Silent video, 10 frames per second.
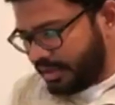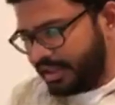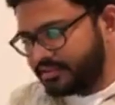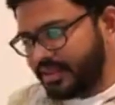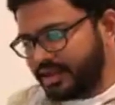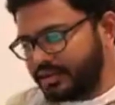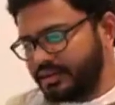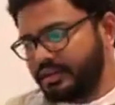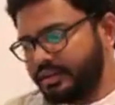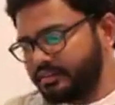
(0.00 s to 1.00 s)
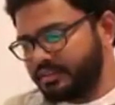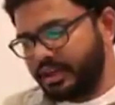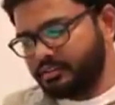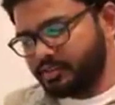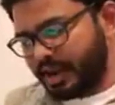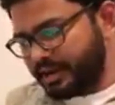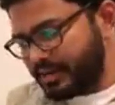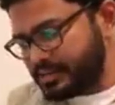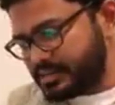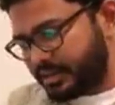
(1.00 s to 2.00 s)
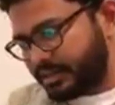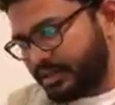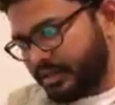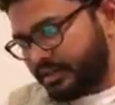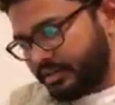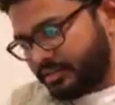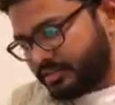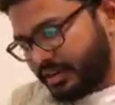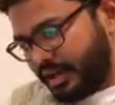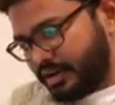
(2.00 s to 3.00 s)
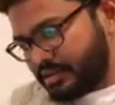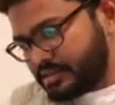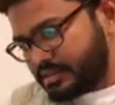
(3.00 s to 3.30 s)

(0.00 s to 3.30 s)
exactly Kirti, as you rightly said, digitalis